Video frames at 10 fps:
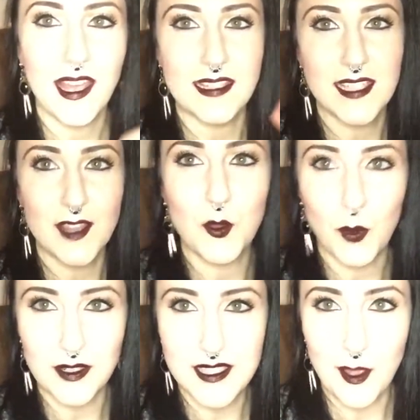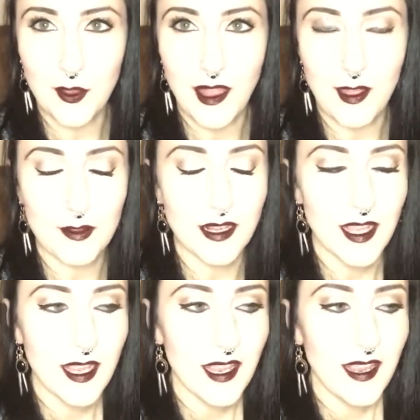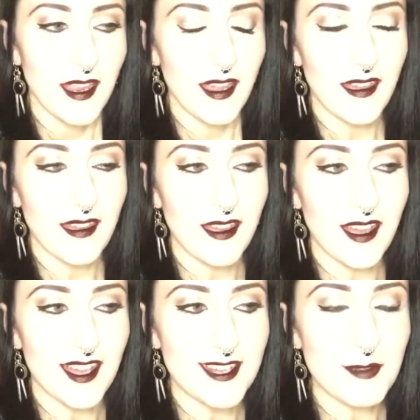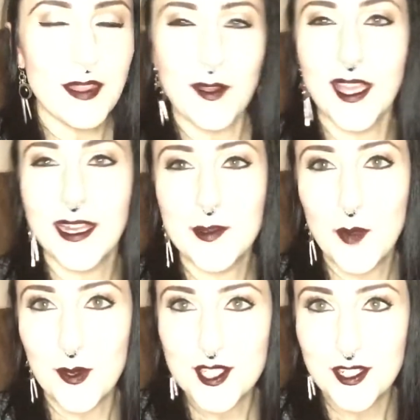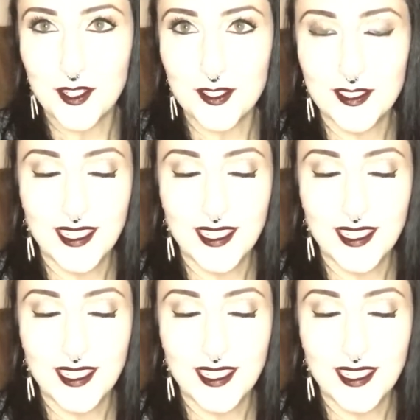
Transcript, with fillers: and say the words out loud uh, without getting emotional.